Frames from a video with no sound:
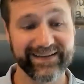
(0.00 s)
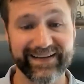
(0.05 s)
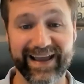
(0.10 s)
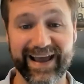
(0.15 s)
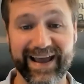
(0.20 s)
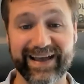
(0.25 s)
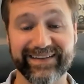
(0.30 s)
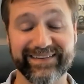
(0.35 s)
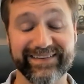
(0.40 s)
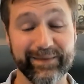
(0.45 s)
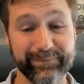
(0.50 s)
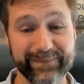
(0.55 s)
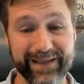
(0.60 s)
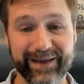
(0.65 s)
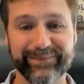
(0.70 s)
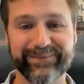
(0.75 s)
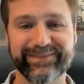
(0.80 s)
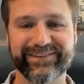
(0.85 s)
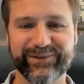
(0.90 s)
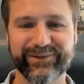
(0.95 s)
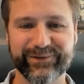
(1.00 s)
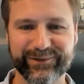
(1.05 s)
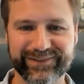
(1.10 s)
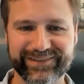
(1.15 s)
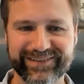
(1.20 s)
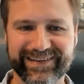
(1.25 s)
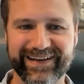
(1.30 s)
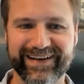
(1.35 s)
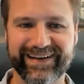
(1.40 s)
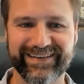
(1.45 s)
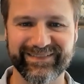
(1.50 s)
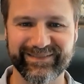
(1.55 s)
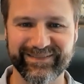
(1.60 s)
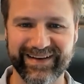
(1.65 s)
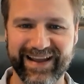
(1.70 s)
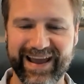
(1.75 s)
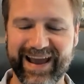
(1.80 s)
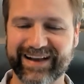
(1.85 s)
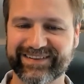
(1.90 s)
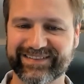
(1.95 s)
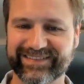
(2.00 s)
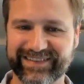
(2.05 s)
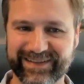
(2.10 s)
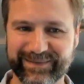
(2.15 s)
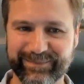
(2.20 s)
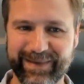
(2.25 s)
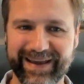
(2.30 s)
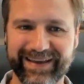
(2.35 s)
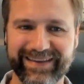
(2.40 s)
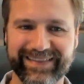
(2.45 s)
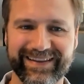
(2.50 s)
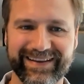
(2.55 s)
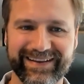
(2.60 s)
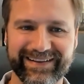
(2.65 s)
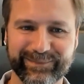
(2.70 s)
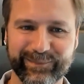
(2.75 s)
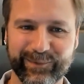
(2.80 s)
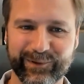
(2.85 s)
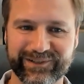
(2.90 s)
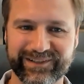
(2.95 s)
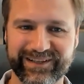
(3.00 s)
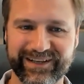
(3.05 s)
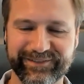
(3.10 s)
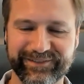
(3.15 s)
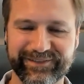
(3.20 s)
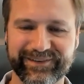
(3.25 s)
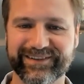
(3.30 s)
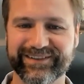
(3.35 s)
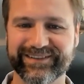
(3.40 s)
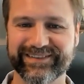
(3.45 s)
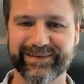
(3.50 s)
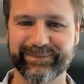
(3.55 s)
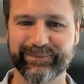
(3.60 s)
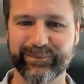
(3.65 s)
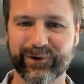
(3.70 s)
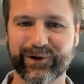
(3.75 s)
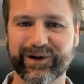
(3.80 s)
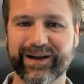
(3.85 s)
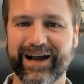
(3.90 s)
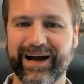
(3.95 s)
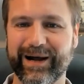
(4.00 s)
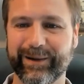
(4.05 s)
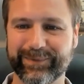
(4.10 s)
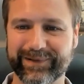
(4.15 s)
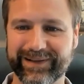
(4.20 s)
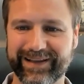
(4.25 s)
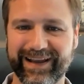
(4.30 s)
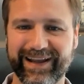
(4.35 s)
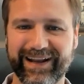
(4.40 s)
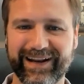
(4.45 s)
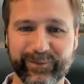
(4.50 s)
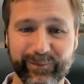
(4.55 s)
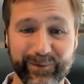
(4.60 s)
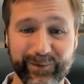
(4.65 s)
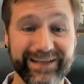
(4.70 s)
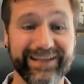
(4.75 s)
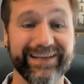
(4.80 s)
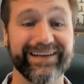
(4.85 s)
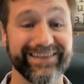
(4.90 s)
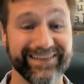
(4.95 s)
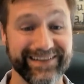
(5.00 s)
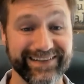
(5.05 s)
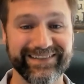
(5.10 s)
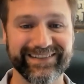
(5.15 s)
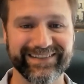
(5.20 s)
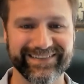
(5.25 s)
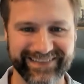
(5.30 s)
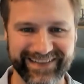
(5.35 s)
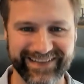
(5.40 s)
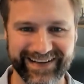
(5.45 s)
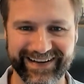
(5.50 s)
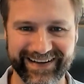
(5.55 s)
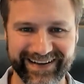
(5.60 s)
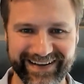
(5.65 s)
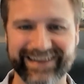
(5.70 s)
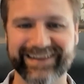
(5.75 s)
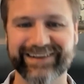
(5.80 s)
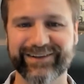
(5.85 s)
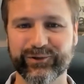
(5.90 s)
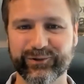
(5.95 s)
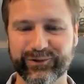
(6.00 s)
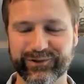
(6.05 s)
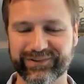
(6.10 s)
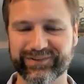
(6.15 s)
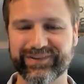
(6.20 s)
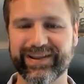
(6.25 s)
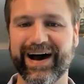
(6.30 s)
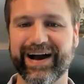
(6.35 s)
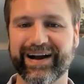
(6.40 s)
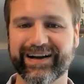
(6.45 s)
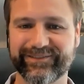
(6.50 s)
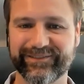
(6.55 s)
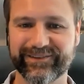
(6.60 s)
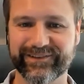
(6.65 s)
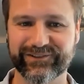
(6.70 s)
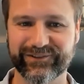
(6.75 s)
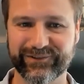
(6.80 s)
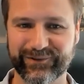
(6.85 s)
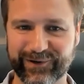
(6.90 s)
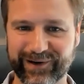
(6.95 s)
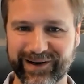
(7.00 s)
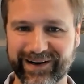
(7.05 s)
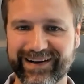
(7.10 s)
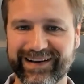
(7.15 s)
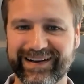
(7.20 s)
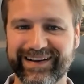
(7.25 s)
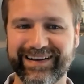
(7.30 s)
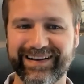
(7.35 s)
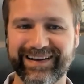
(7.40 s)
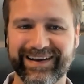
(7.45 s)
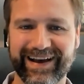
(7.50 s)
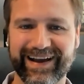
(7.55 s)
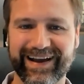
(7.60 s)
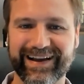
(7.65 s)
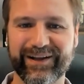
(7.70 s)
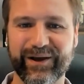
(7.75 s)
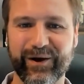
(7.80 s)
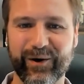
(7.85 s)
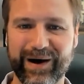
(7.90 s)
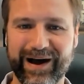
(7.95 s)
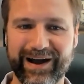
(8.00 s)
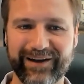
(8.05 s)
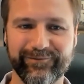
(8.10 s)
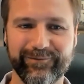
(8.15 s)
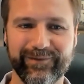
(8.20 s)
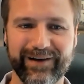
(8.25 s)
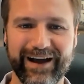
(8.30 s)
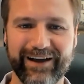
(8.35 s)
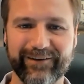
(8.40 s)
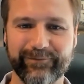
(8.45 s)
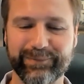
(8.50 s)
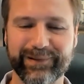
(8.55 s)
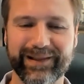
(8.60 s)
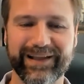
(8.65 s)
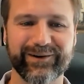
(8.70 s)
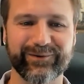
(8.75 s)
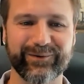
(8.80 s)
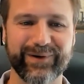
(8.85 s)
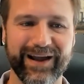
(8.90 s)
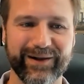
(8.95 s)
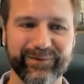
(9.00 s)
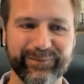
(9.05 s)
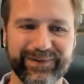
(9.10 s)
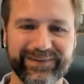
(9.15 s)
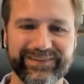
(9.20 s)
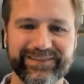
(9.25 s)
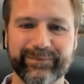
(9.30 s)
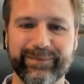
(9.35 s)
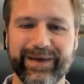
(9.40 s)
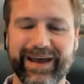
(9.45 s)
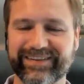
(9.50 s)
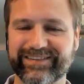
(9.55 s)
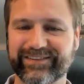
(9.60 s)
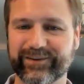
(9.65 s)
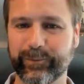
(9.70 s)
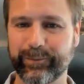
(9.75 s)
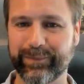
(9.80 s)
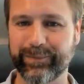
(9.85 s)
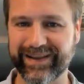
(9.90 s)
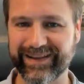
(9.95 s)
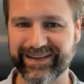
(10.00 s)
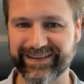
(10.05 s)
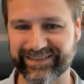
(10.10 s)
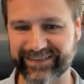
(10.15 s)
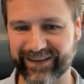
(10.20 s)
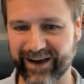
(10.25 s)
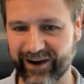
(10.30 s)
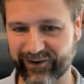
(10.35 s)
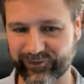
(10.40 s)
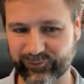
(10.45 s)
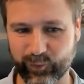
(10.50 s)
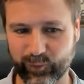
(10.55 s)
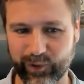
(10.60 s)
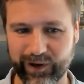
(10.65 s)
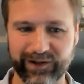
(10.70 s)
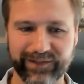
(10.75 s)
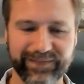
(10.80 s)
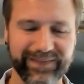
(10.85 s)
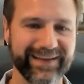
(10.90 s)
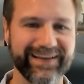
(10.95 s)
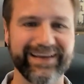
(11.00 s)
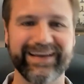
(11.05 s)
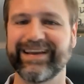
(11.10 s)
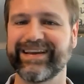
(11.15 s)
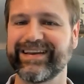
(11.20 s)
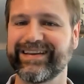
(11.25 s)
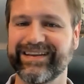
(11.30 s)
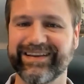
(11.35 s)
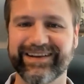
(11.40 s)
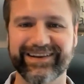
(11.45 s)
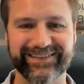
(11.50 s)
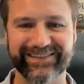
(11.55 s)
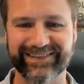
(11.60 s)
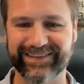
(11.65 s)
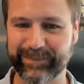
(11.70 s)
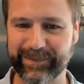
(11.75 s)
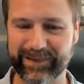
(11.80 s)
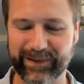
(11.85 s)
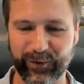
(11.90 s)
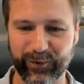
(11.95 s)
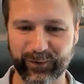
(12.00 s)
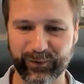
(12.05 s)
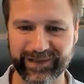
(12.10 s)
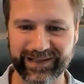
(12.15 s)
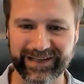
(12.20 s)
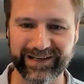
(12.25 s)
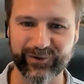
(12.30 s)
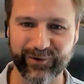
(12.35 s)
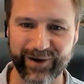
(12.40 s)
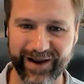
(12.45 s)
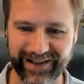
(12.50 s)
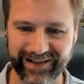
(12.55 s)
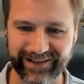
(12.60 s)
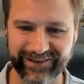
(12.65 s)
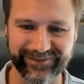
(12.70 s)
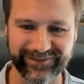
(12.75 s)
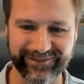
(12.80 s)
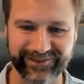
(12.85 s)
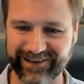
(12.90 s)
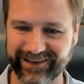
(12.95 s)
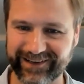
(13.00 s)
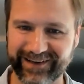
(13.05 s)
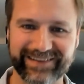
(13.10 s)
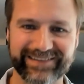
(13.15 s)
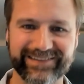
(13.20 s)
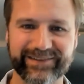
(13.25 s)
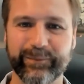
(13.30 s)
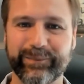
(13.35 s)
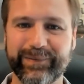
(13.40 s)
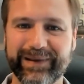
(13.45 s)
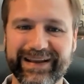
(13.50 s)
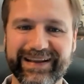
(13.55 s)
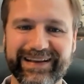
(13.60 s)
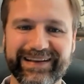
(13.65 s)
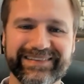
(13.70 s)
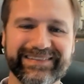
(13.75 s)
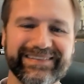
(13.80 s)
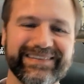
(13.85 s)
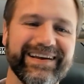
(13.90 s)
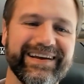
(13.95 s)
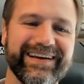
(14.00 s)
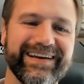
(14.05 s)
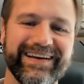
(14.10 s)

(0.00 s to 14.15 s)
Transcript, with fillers: Yeah, sometimes tools can actually make things more difficult, more complicated, when you could have just done it in a Google Doc, for sure. I know exactly. I've I've played around with some S O P software, thinking, you know, it's going to be the holy grail for your S O Ps.